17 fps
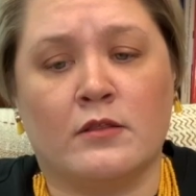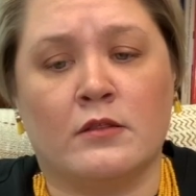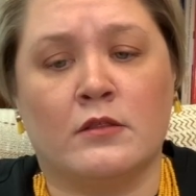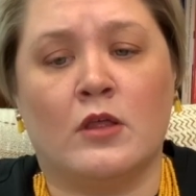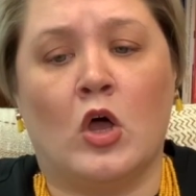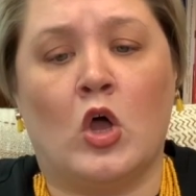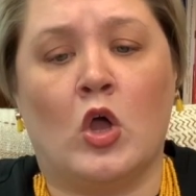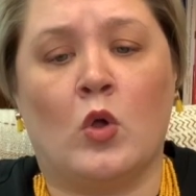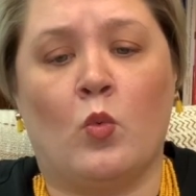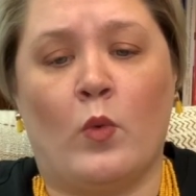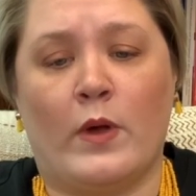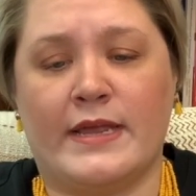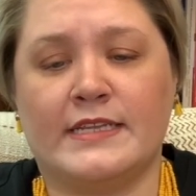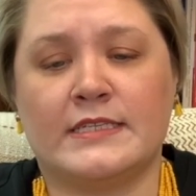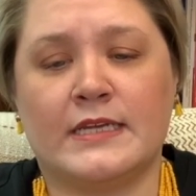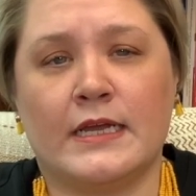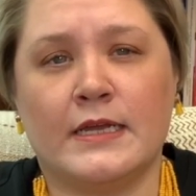long
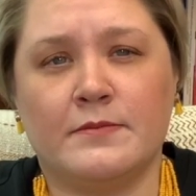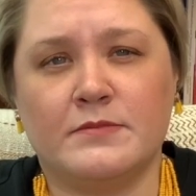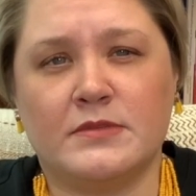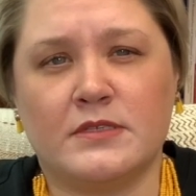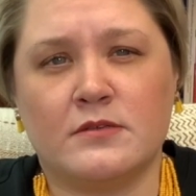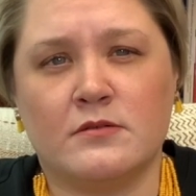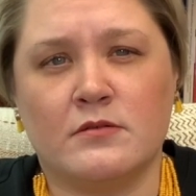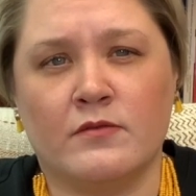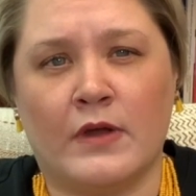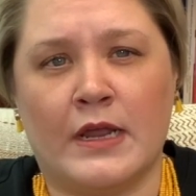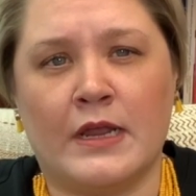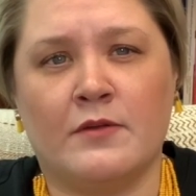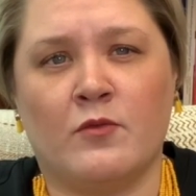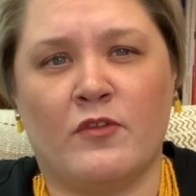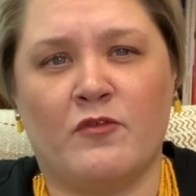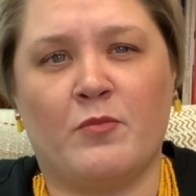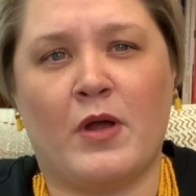wait times, right?
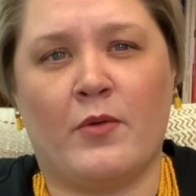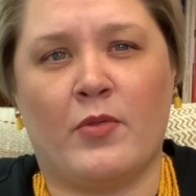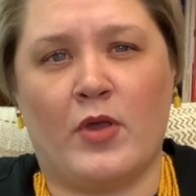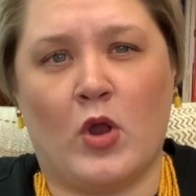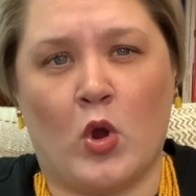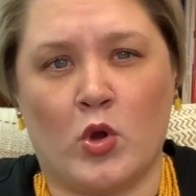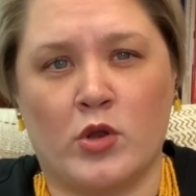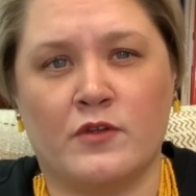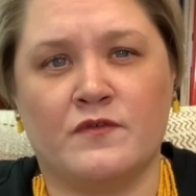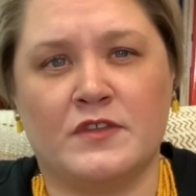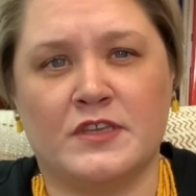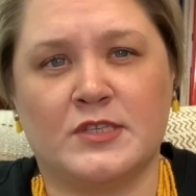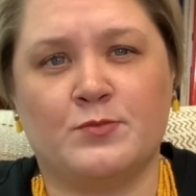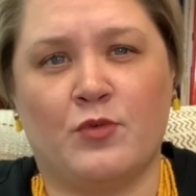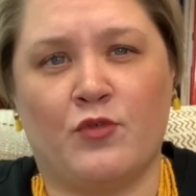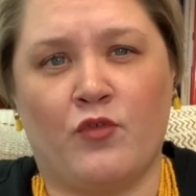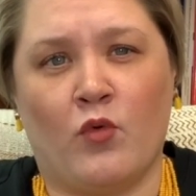We've probably heard of
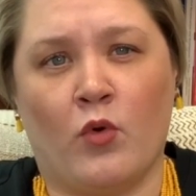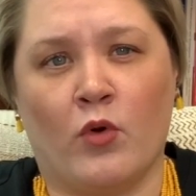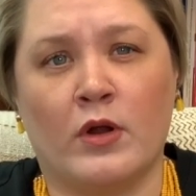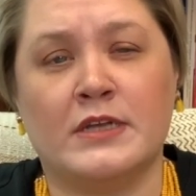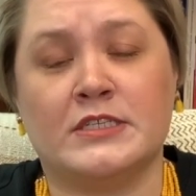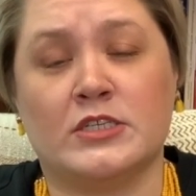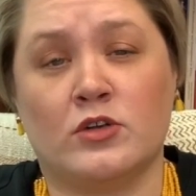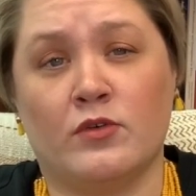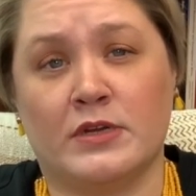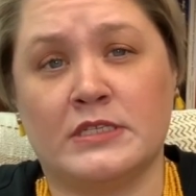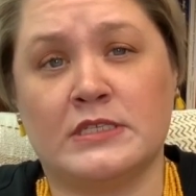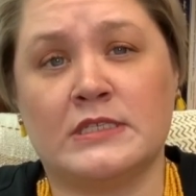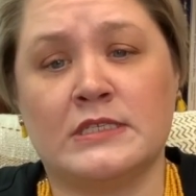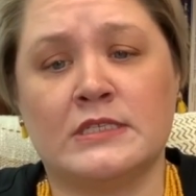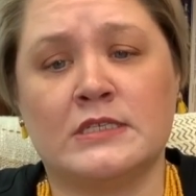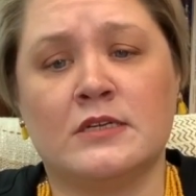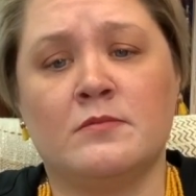this before as a
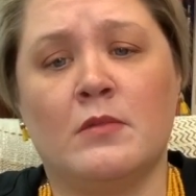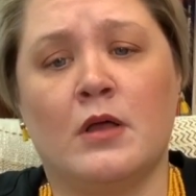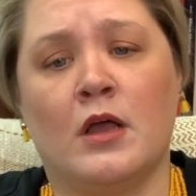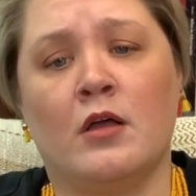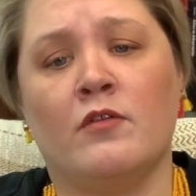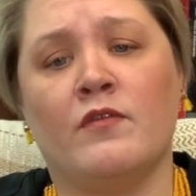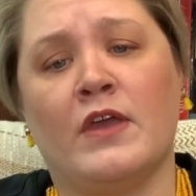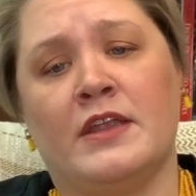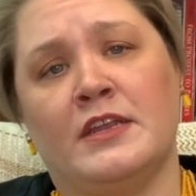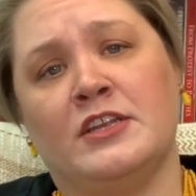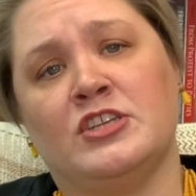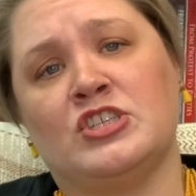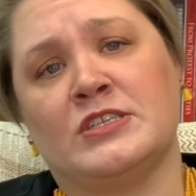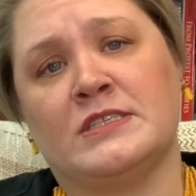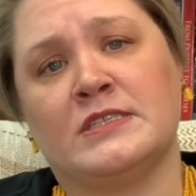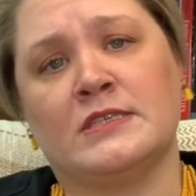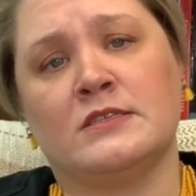criticism of
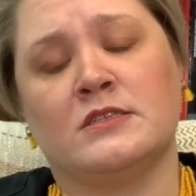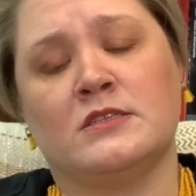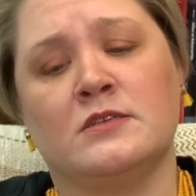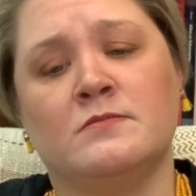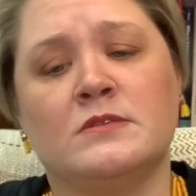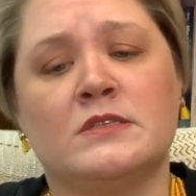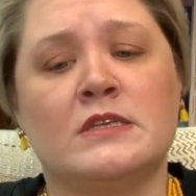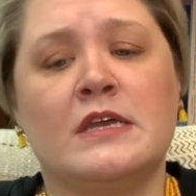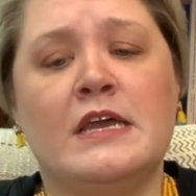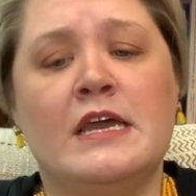NHS systems.